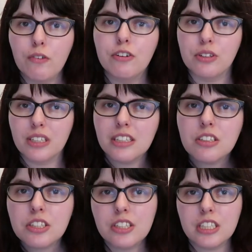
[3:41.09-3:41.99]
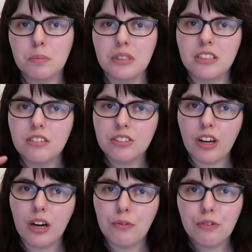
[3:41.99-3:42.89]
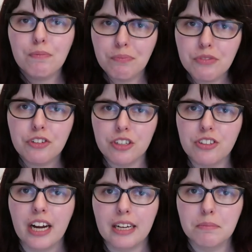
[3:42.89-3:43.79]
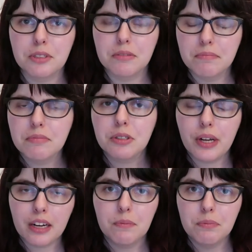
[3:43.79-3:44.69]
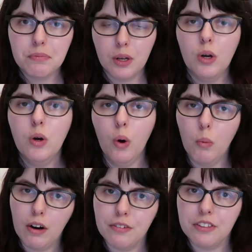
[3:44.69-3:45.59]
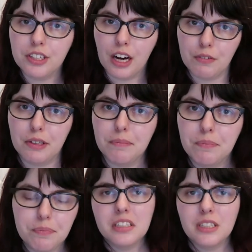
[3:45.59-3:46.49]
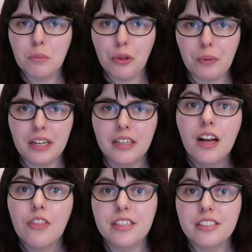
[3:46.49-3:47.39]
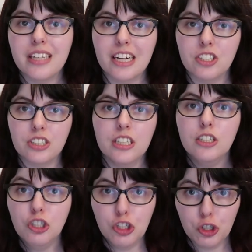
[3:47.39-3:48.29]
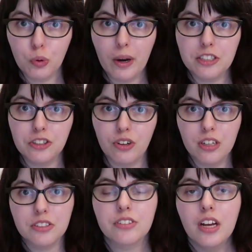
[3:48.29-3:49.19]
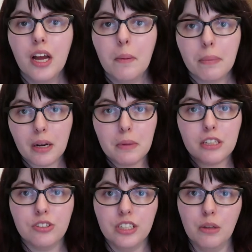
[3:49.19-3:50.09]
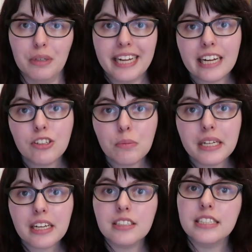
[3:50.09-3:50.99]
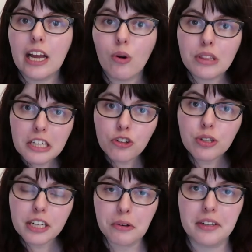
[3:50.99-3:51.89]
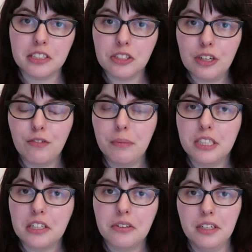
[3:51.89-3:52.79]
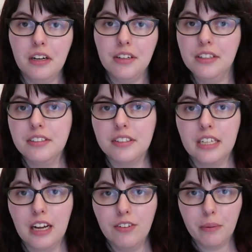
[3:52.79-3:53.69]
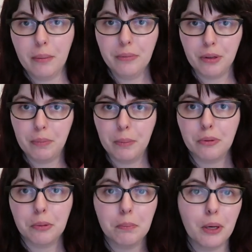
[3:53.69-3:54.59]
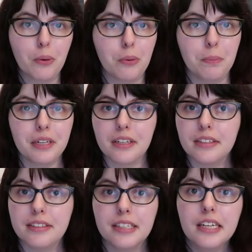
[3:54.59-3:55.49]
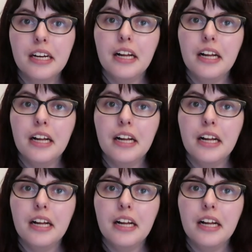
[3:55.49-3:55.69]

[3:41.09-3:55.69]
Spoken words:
waffles. They're a little crisp, a little soft. It's good times. So yeah, waffles and coffee. Number three, this is actually two restaurants, but I'm including them together because they are literally across the street from each other, and honestly, I've sometimes sent people to both because